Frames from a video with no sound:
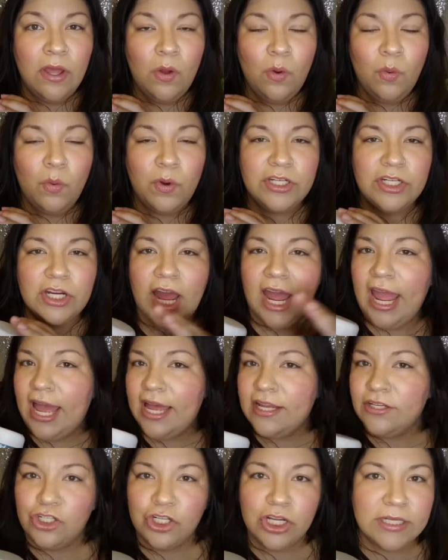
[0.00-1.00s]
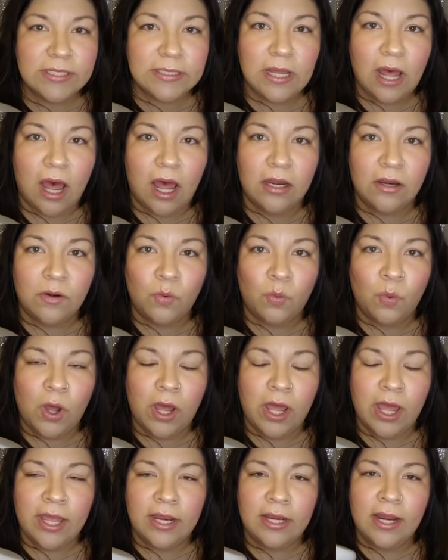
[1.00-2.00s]
which I had just gotten
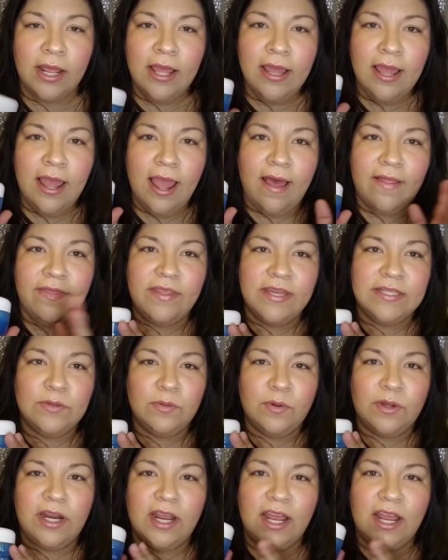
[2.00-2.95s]
one, and this one.